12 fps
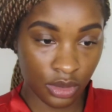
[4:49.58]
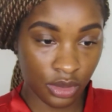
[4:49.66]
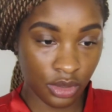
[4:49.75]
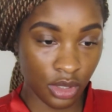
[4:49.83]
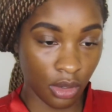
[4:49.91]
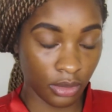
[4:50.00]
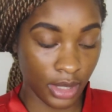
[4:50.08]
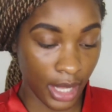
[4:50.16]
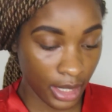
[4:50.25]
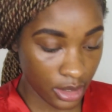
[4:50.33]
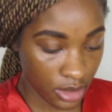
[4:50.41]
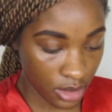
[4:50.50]
So
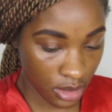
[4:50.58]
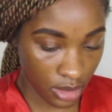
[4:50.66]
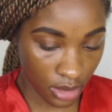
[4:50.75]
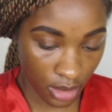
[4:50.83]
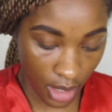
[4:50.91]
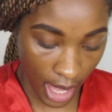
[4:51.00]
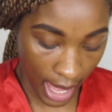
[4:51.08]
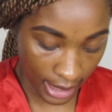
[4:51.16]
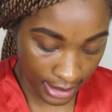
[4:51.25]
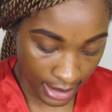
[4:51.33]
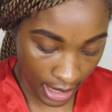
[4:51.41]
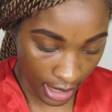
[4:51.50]
next, I
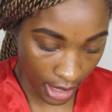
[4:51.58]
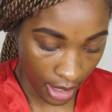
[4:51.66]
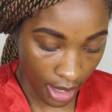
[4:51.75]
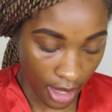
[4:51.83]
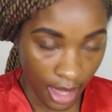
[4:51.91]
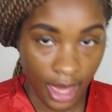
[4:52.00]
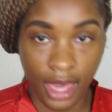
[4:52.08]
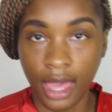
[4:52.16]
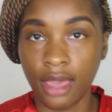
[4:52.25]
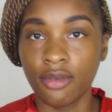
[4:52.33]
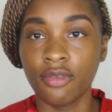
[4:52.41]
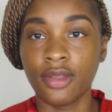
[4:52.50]
take
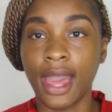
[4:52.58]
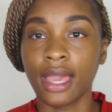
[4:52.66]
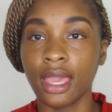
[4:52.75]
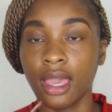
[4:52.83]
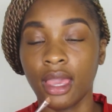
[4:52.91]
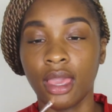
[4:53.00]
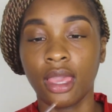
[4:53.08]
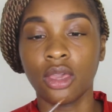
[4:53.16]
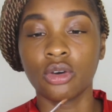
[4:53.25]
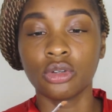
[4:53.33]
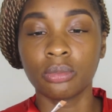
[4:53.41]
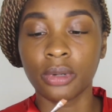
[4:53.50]
a flat
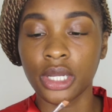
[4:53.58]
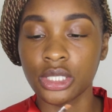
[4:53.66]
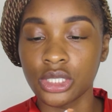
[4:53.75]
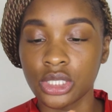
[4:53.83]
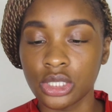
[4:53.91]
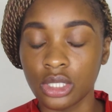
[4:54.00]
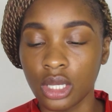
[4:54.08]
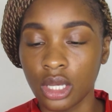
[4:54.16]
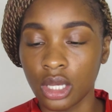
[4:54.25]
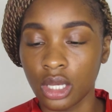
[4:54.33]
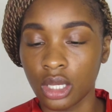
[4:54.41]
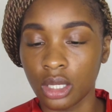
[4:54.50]
angled brush.
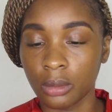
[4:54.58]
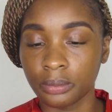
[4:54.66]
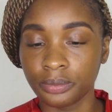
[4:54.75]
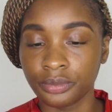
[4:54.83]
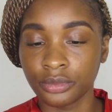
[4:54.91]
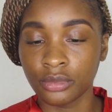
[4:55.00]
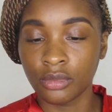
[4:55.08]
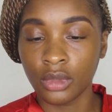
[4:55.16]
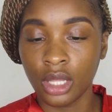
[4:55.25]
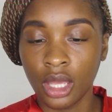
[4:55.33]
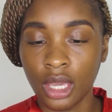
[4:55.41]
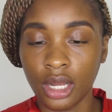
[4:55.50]

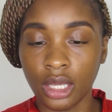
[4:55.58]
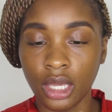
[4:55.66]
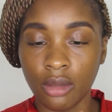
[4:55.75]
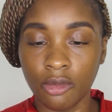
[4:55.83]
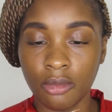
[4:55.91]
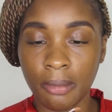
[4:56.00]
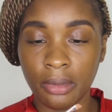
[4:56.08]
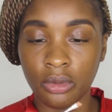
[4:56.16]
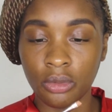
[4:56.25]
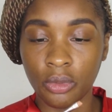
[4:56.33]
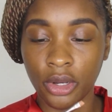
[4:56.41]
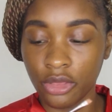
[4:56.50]
And I can't remember
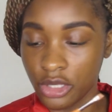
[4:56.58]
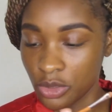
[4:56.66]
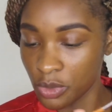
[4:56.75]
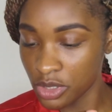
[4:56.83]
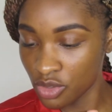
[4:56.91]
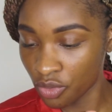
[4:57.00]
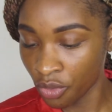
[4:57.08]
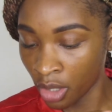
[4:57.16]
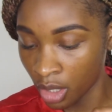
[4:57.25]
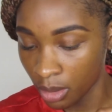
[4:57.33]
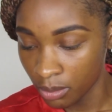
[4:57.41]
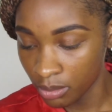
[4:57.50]
where this one's
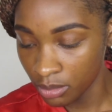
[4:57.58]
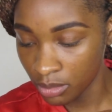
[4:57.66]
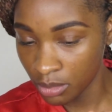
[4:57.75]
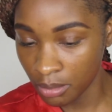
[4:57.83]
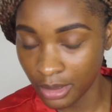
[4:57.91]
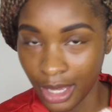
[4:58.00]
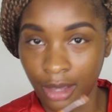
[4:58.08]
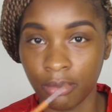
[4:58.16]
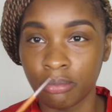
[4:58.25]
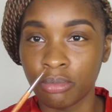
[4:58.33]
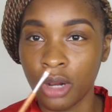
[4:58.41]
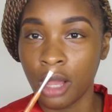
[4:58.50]
from, but I
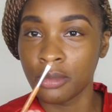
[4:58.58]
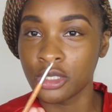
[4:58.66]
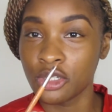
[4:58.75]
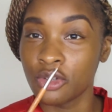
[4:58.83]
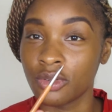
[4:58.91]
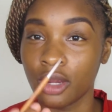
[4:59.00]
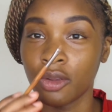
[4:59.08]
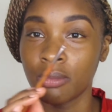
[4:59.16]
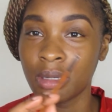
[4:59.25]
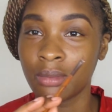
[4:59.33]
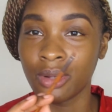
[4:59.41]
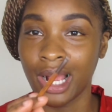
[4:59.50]
promise you, if I
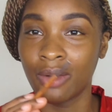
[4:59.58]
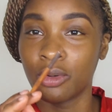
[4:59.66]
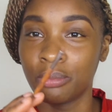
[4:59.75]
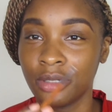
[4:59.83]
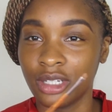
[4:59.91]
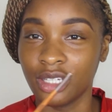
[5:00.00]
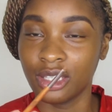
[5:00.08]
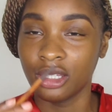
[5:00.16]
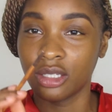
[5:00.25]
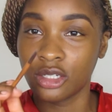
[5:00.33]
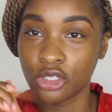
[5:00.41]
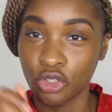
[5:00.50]
remember, I will put it in
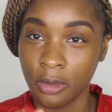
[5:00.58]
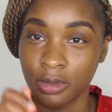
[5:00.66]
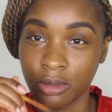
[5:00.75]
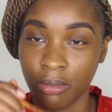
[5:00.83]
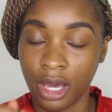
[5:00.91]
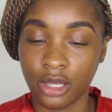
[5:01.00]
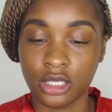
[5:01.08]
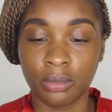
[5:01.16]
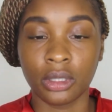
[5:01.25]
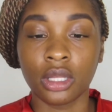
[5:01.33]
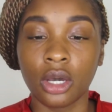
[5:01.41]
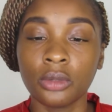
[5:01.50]
the description box
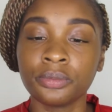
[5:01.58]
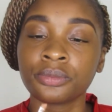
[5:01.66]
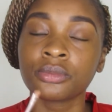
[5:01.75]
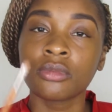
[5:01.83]
below.